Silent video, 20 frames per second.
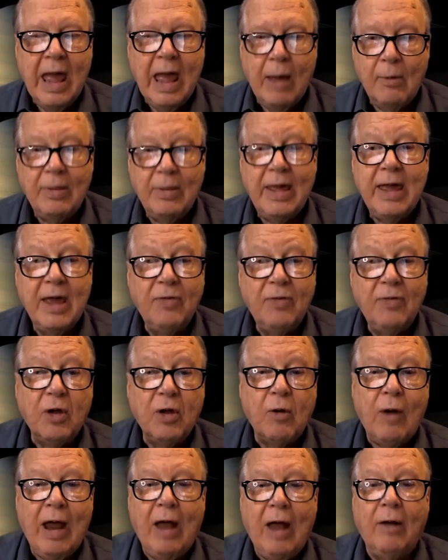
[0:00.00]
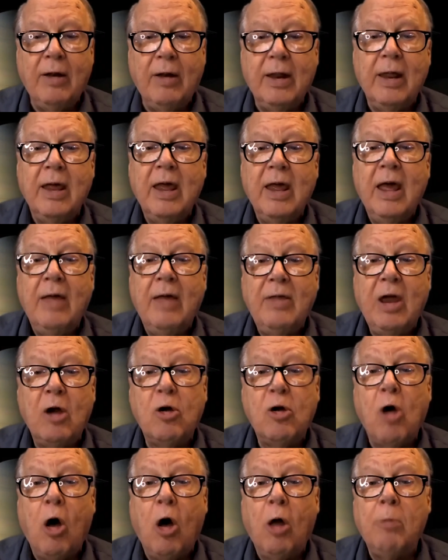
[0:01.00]
And when they hit the ground, they
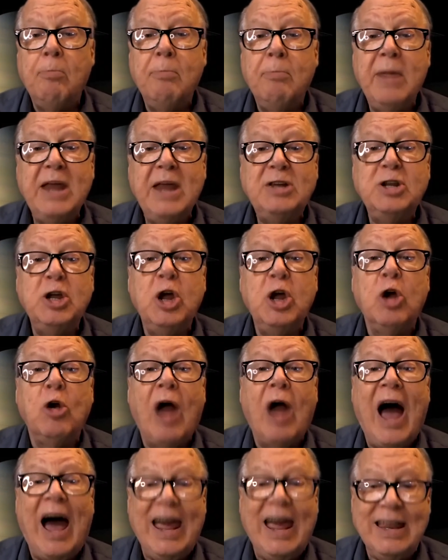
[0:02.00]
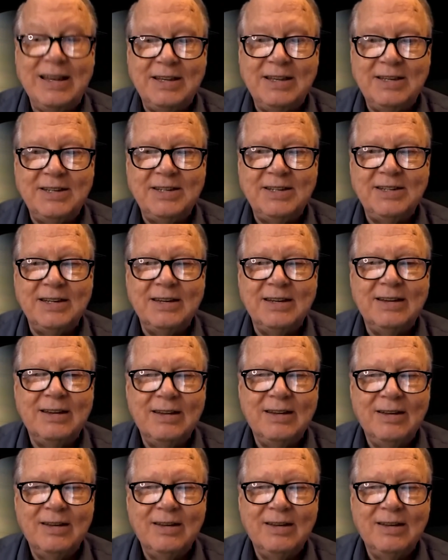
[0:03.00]
are called meteorites.